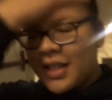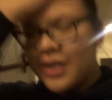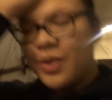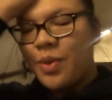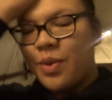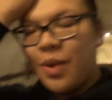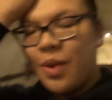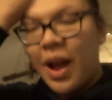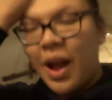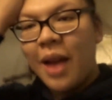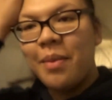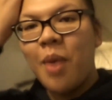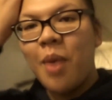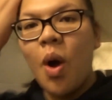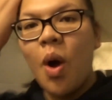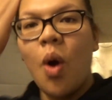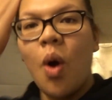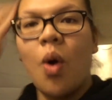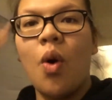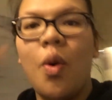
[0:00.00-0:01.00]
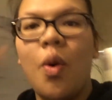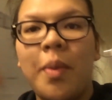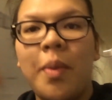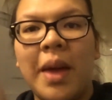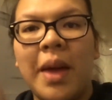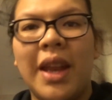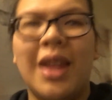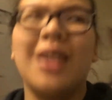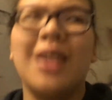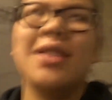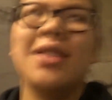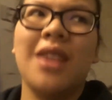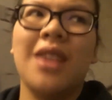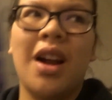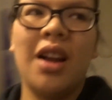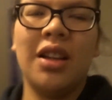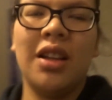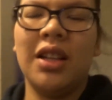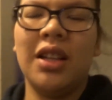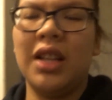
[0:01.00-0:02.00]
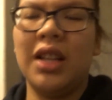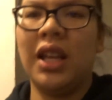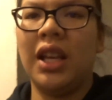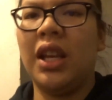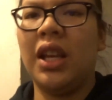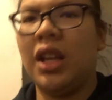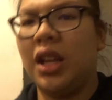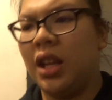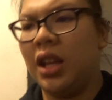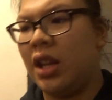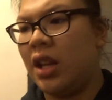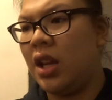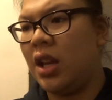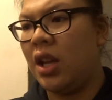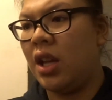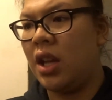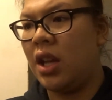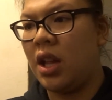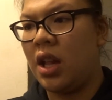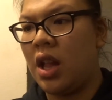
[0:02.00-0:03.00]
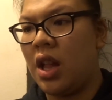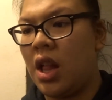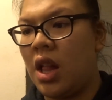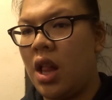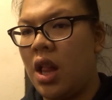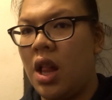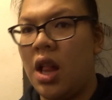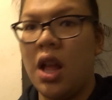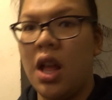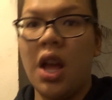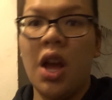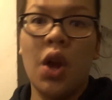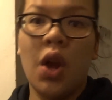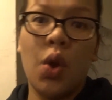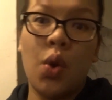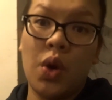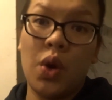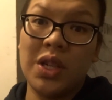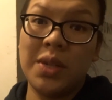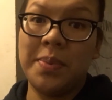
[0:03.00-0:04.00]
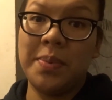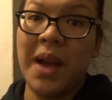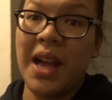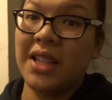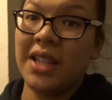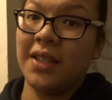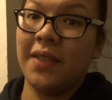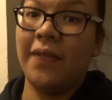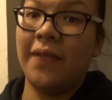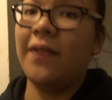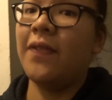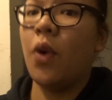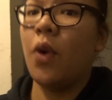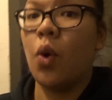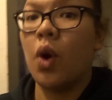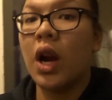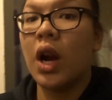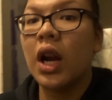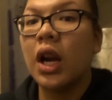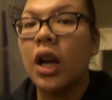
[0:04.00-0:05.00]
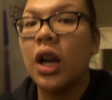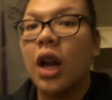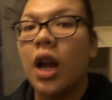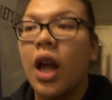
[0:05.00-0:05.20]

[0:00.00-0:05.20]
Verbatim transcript: so I'm home and it is currently 4:15.